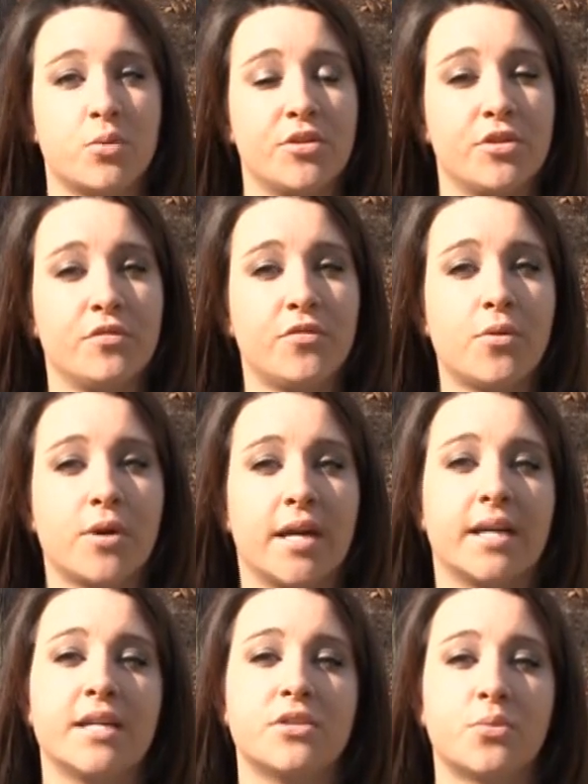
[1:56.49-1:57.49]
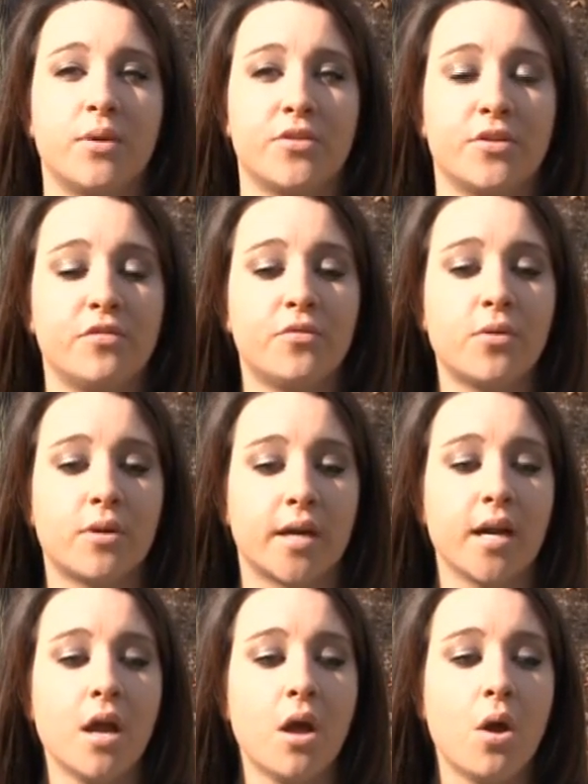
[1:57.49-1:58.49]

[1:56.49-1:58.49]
1 through 4, and each 1 through 4